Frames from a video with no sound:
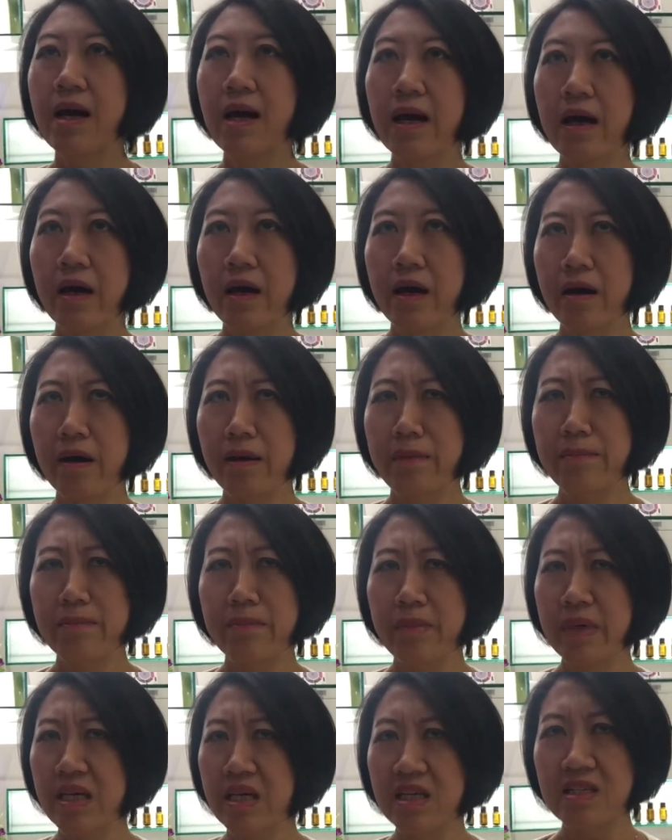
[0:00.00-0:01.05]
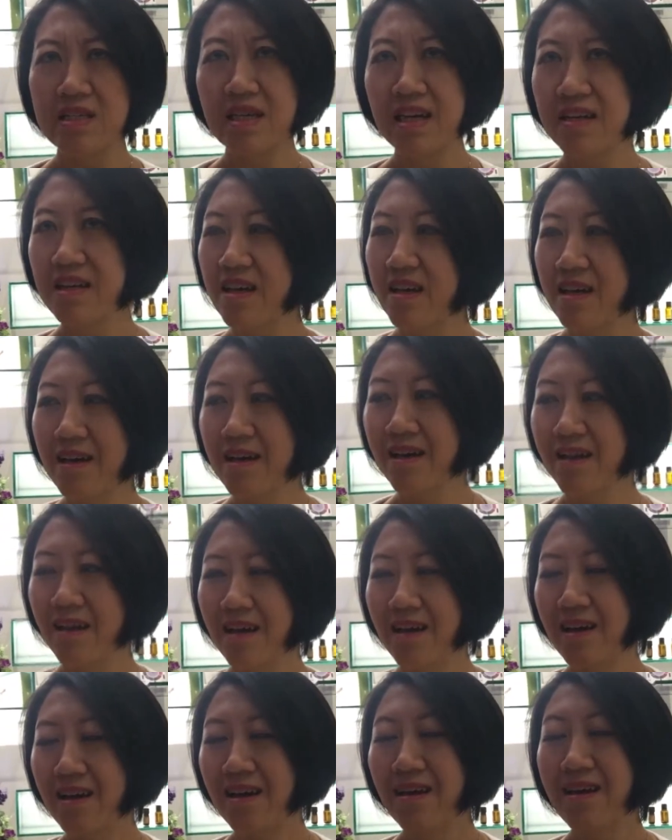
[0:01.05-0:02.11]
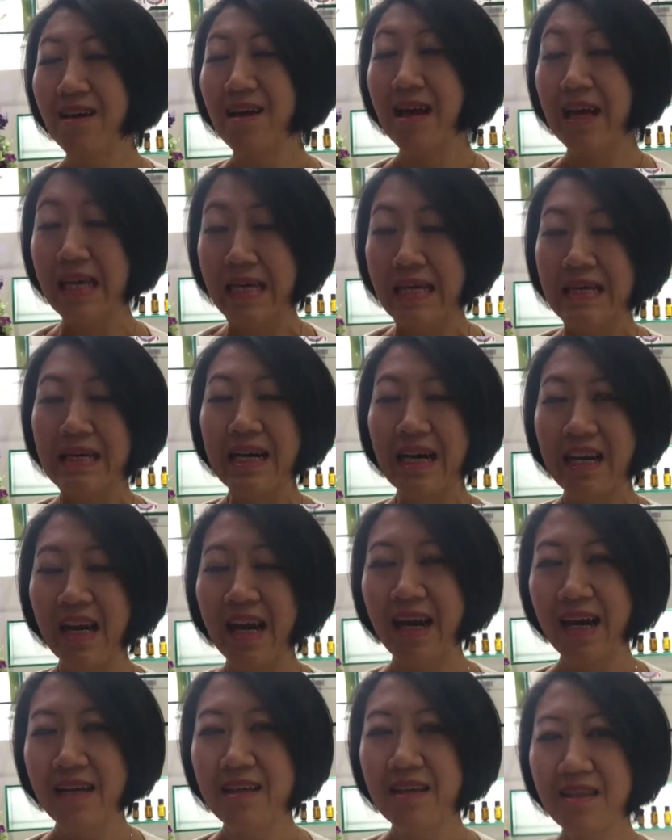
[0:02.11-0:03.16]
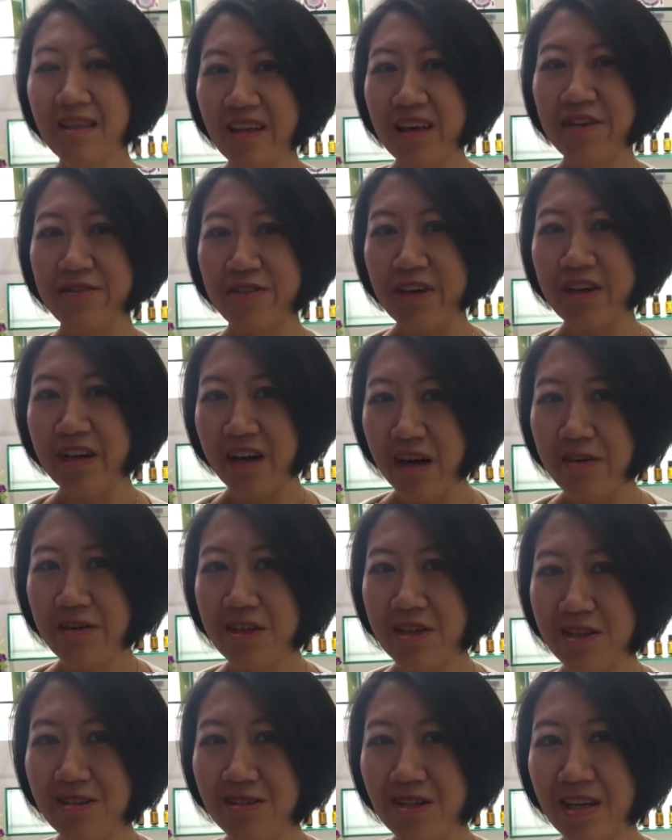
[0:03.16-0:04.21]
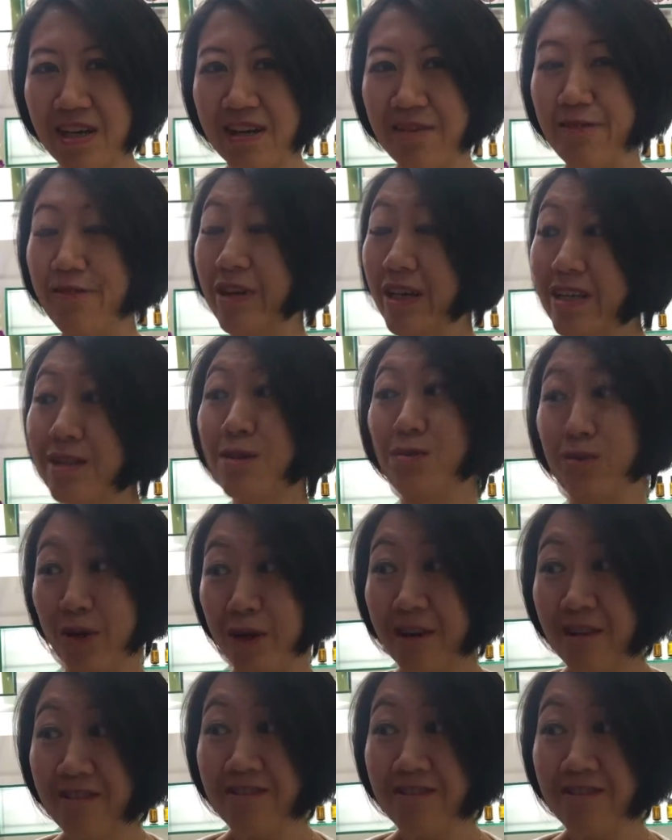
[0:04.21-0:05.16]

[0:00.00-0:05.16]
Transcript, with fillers: Um, yeah. Because it's I, not just like a switch, is it? Yeah I, yeah I, didn't have the courage to kind of face the world.